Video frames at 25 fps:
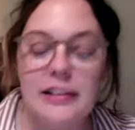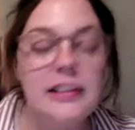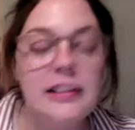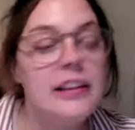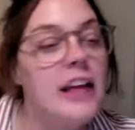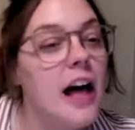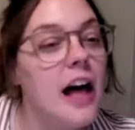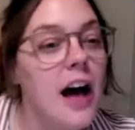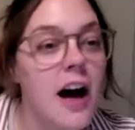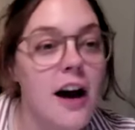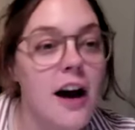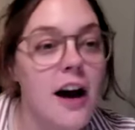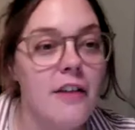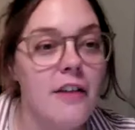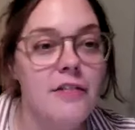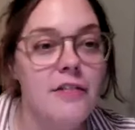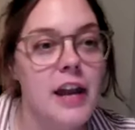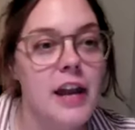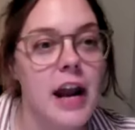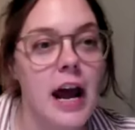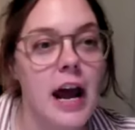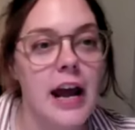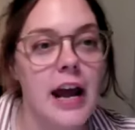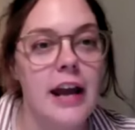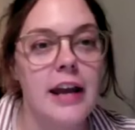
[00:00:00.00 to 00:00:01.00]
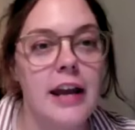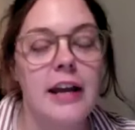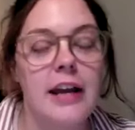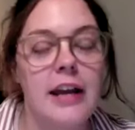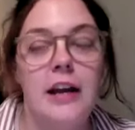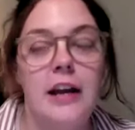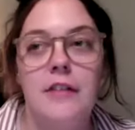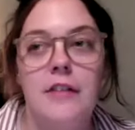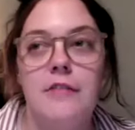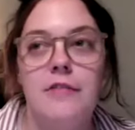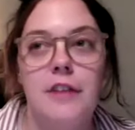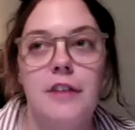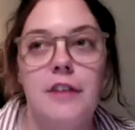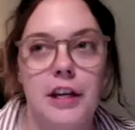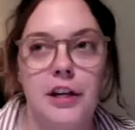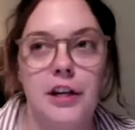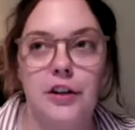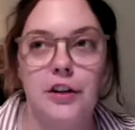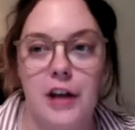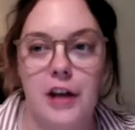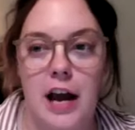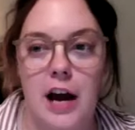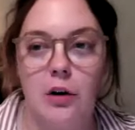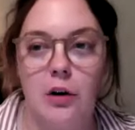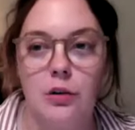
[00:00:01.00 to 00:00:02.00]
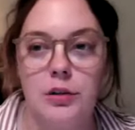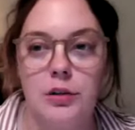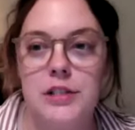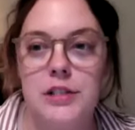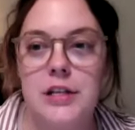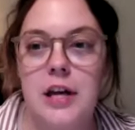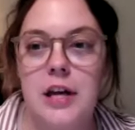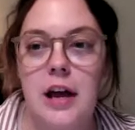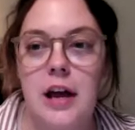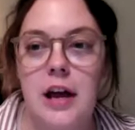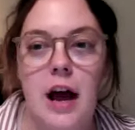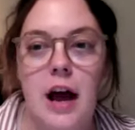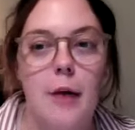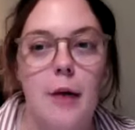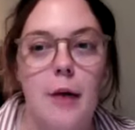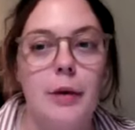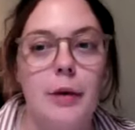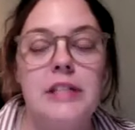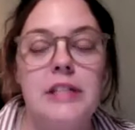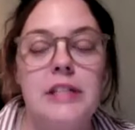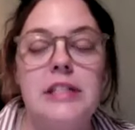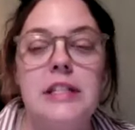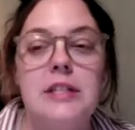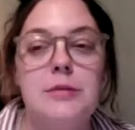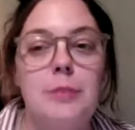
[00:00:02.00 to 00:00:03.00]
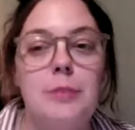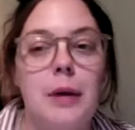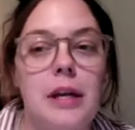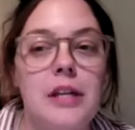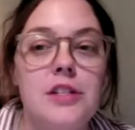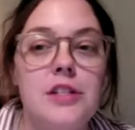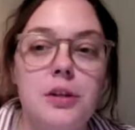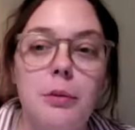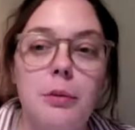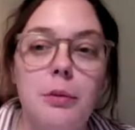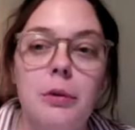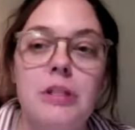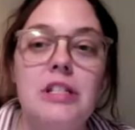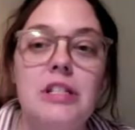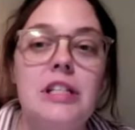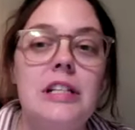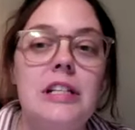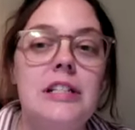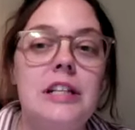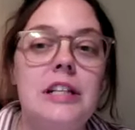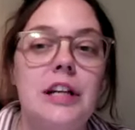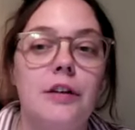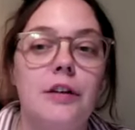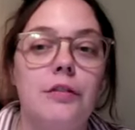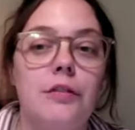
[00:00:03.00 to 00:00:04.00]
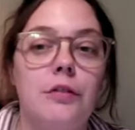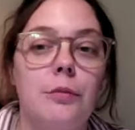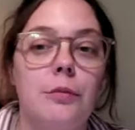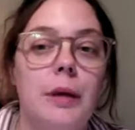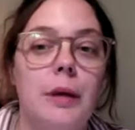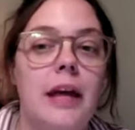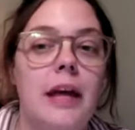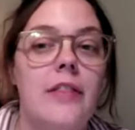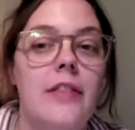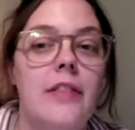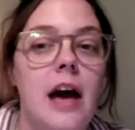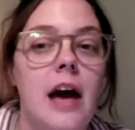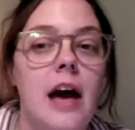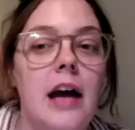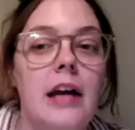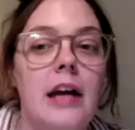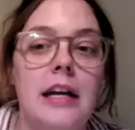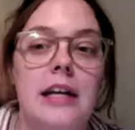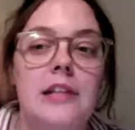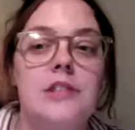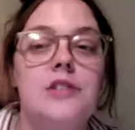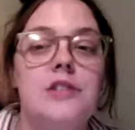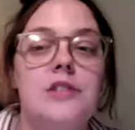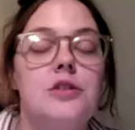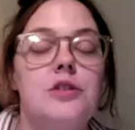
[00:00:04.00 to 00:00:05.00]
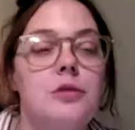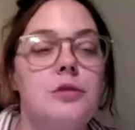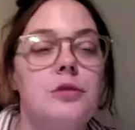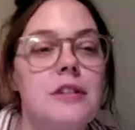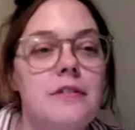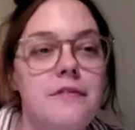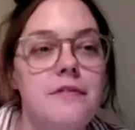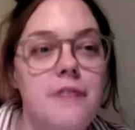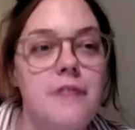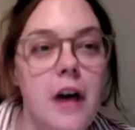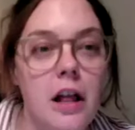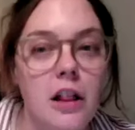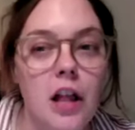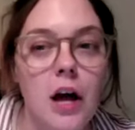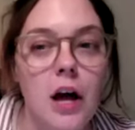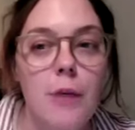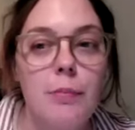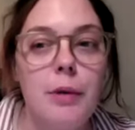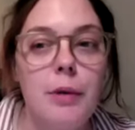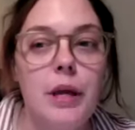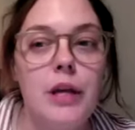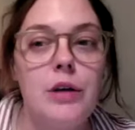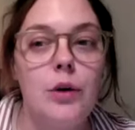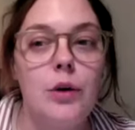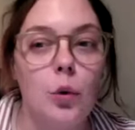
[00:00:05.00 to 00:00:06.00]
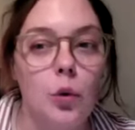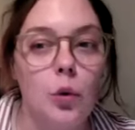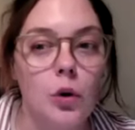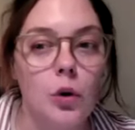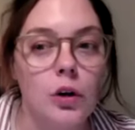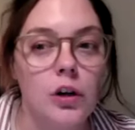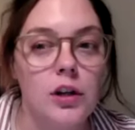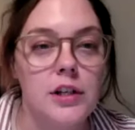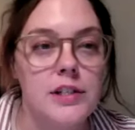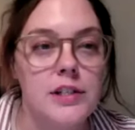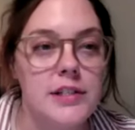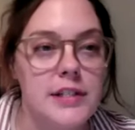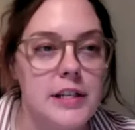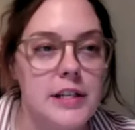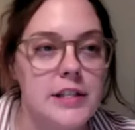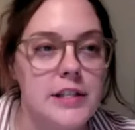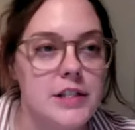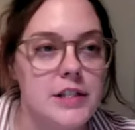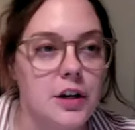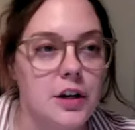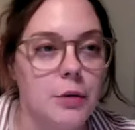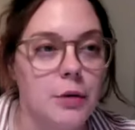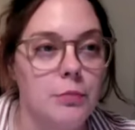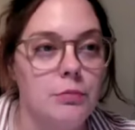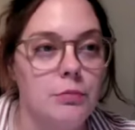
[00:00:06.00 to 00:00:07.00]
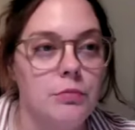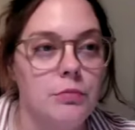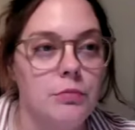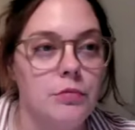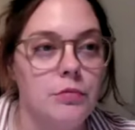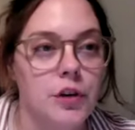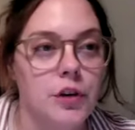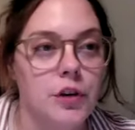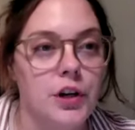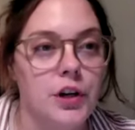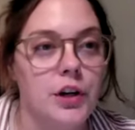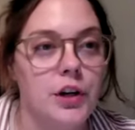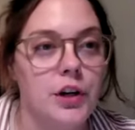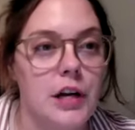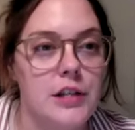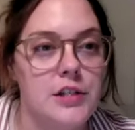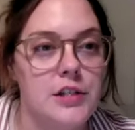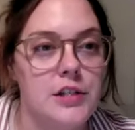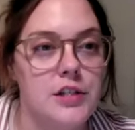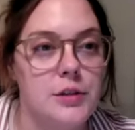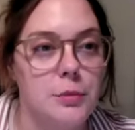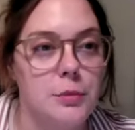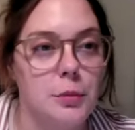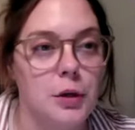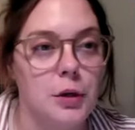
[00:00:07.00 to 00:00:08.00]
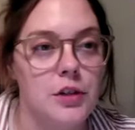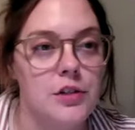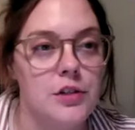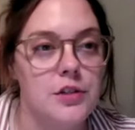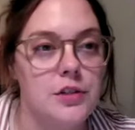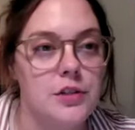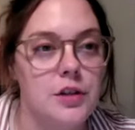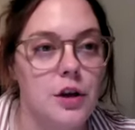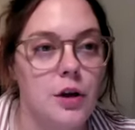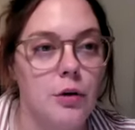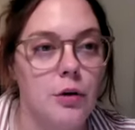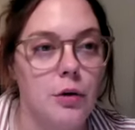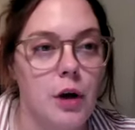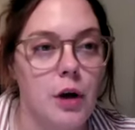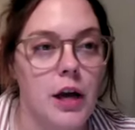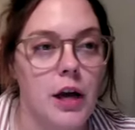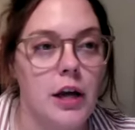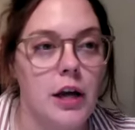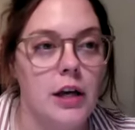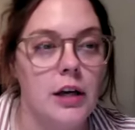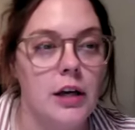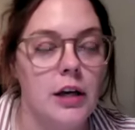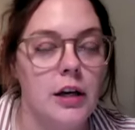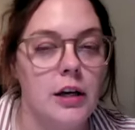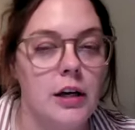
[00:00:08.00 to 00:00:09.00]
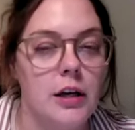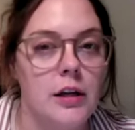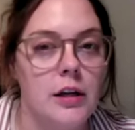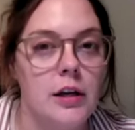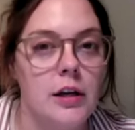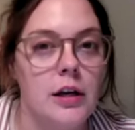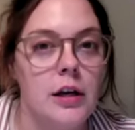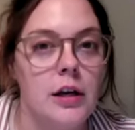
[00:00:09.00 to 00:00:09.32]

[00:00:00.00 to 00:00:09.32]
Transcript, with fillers: love that I figured out uh, because it's made it so much easier for me, and that is to develop an order system for your customers. Okay